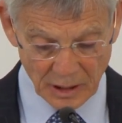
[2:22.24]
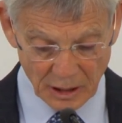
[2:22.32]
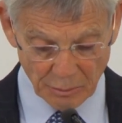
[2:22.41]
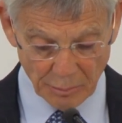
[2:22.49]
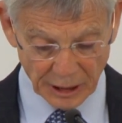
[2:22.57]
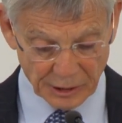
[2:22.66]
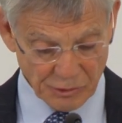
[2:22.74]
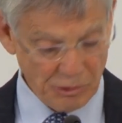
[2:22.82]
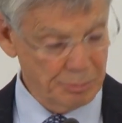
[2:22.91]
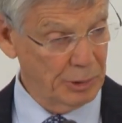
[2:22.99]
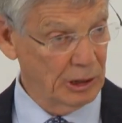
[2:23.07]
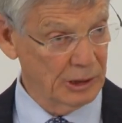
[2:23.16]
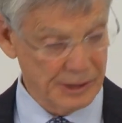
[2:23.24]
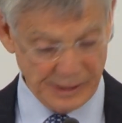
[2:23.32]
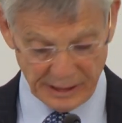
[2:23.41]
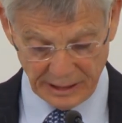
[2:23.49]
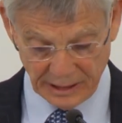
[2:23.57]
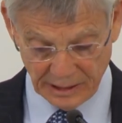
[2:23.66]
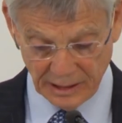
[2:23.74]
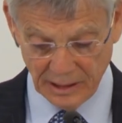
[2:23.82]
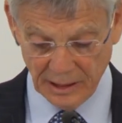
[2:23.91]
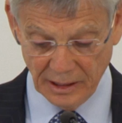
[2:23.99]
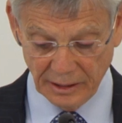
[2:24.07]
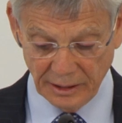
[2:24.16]
Monetary policy
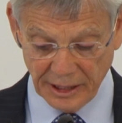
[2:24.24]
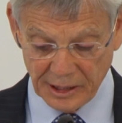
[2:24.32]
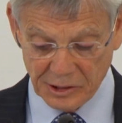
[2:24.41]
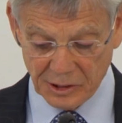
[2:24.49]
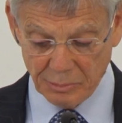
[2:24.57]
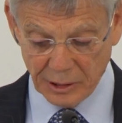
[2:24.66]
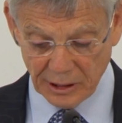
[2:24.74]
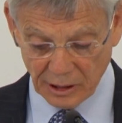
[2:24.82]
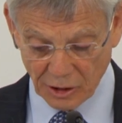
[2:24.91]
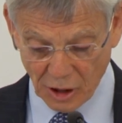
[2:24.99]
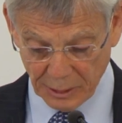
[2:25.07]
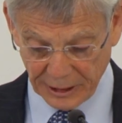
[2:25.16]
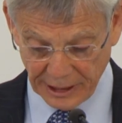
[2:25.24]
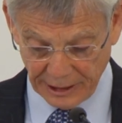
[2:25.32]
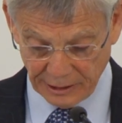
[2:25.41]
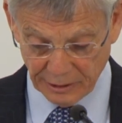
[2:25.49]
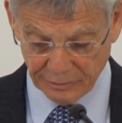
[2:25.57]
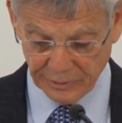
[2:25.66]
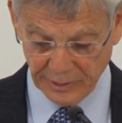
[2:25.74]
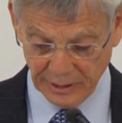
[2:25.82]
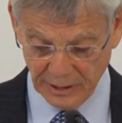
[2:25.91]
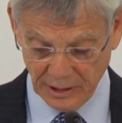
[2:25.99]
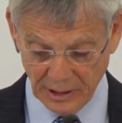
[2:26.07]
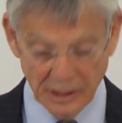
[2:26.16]
needs to be accommodative
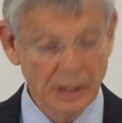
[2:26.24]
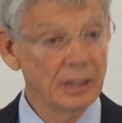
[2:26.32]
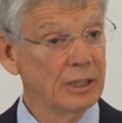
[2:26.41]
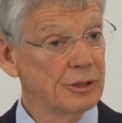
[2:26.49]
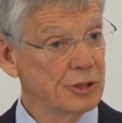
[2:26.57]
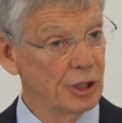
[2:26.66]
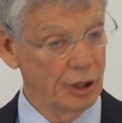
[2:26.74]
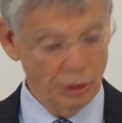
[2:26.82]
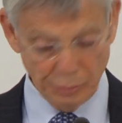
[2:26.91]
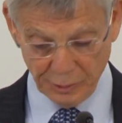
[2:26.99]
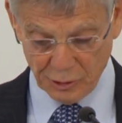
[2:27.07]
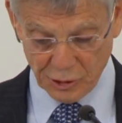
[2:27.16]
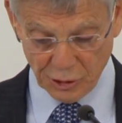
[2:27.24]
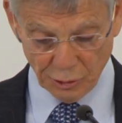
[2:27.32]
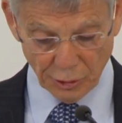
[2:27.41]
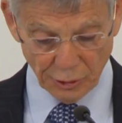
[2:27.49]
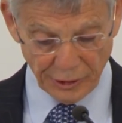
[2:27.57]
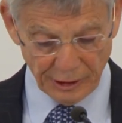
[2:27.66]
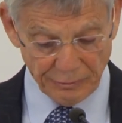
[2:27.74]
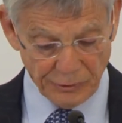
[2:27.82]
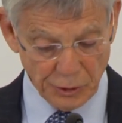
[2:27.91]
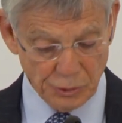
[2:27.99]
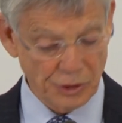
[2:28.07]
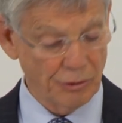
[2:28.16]
to help ensure that
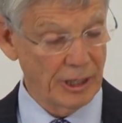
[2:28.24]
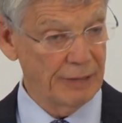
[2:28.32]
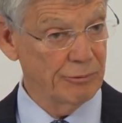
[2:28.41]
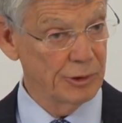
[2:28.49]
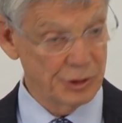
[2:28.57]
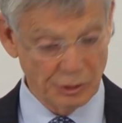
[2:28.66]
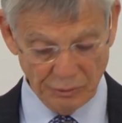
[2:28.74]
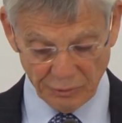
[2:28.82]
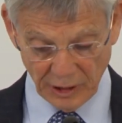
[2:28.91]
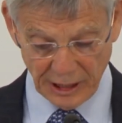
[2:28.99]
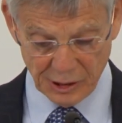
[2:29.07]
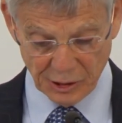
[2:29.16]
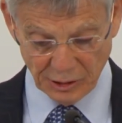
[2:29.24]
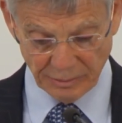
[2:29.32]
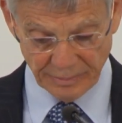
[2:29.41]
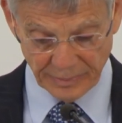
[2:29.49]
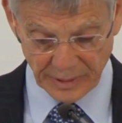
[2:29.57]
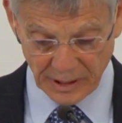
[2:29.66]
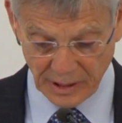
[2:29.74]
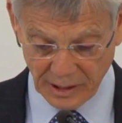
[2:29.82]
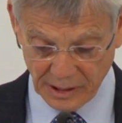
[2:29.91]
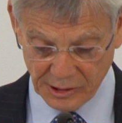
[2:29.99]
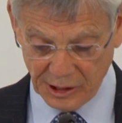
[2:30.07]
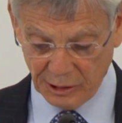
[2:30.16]
future average inflation
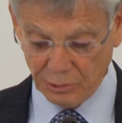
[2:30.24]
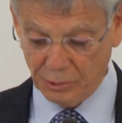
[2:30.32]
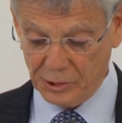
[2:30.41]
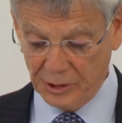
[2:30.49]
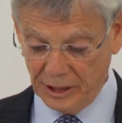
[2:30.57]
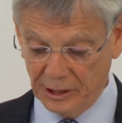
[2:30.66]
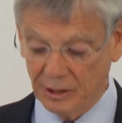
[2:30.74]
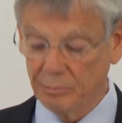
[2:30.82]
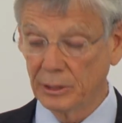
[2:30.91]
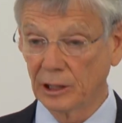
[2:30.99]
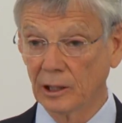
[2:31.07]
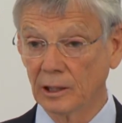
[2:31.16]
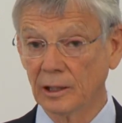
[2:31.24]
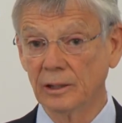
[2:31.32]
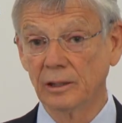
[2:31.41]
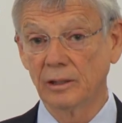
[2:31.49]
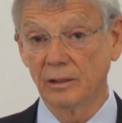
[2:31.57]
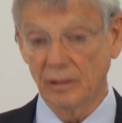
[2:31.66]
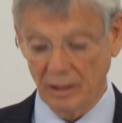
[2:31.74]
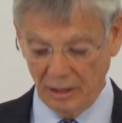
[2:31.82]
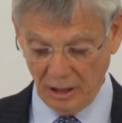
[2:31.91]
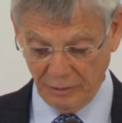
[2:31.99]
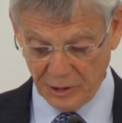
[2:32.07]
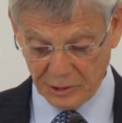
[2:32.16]
settles near the middle
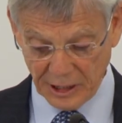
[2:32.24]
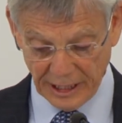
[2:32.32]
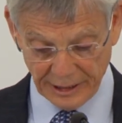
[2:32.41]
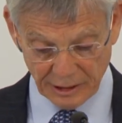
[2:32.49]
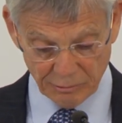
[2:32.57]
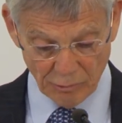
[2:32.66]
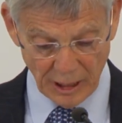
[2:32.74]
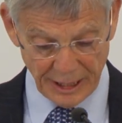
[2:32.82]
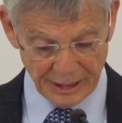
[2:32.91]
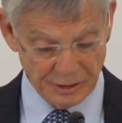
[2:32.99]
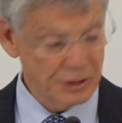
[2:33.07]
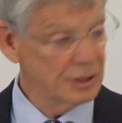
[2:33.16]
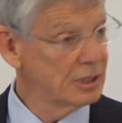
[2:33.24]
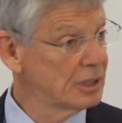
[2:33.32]
of the target range.